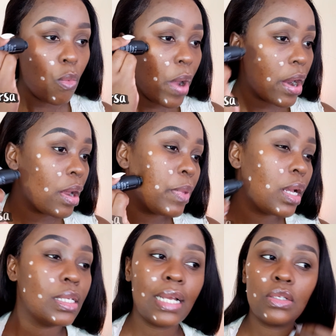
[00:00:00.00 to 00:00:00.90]
wear,
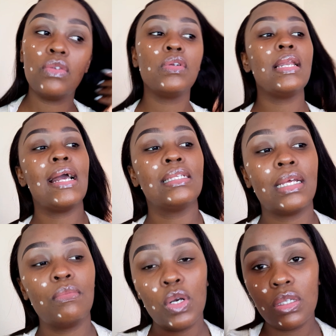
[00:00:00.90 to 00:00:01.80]
because I do realize
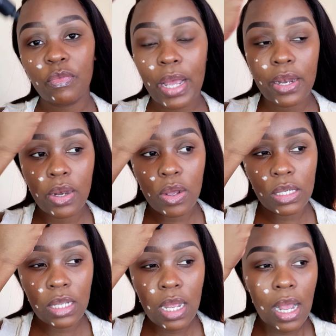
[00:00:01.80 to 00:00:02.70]
that most of my
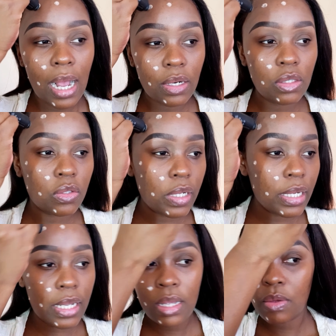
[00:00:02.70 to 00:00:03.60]
looks are not
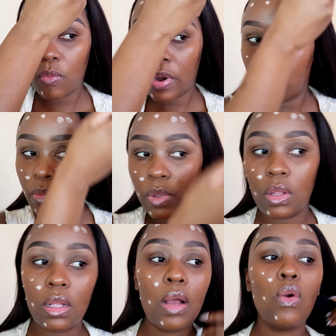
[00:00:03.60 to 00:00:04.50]
really
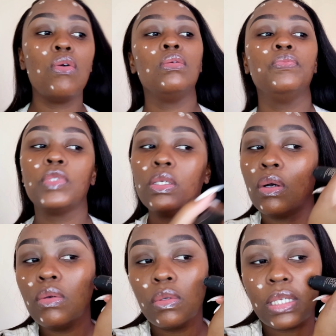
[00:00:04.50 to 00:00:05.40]
wearable or, you
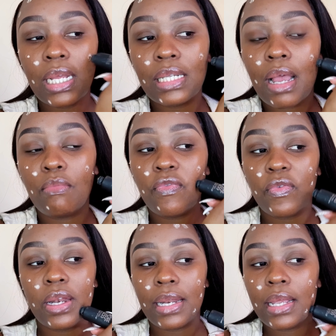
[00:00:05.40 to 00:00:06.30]
know, daytime
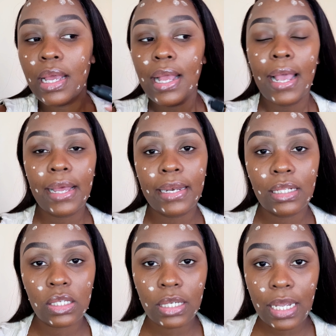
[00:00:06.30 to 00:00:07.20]
friendly. And
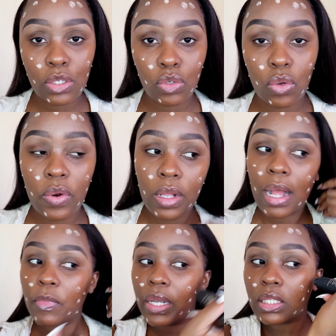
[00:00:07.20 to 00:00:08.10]
in today's tutorial
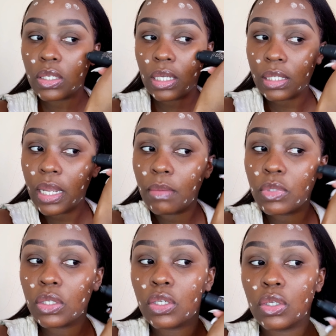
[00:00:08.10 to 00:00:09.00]
I'm going to
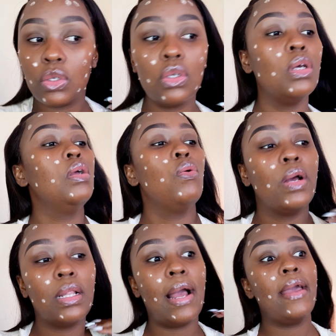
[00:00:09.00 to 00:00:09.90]
attempt to do,
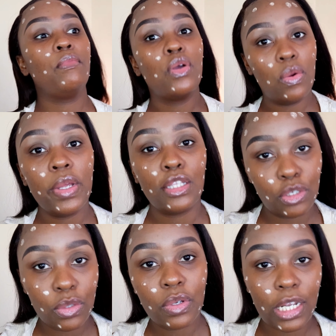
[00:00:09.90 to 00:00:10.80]
well, I am going to
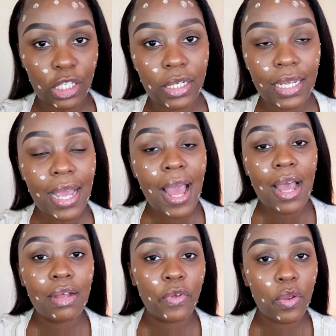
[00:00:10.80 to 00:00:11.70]
do actually
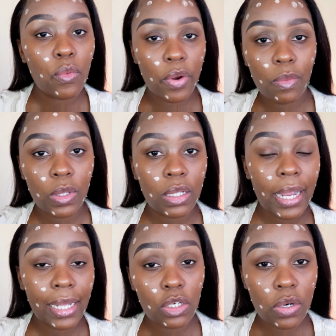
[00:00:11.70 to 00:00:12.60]
a very wearable
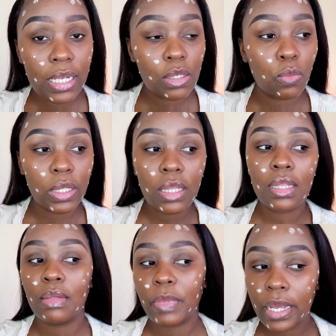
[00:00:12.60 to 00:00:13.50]
cut crease with
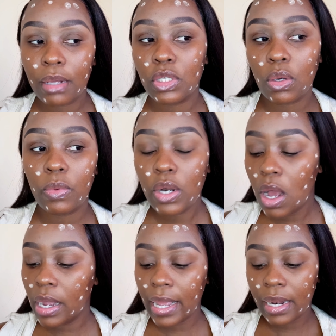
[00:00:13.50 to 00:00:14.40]
the makeup to go
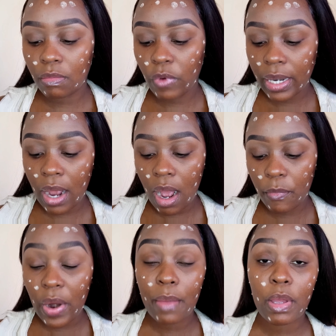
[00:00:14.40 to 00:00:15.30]
along. And right now
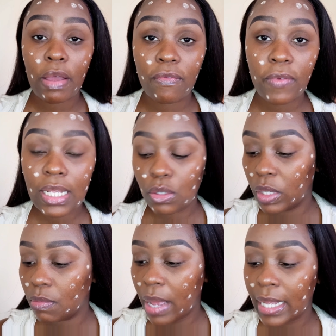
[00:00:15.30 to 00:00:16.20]
I'm priming my face
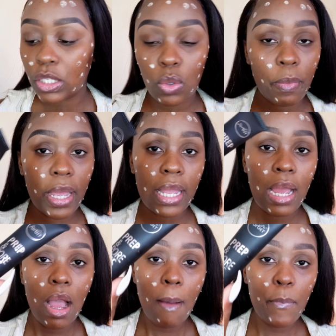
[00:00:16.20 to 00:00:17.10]
with my
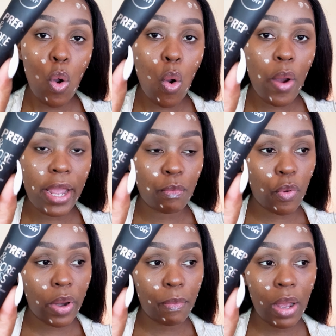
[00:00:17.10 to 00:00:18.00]
Sorbet Pore and
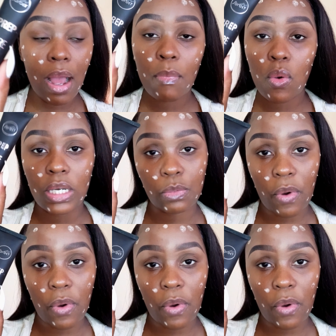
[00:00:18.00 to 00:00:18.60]
Prep Poreless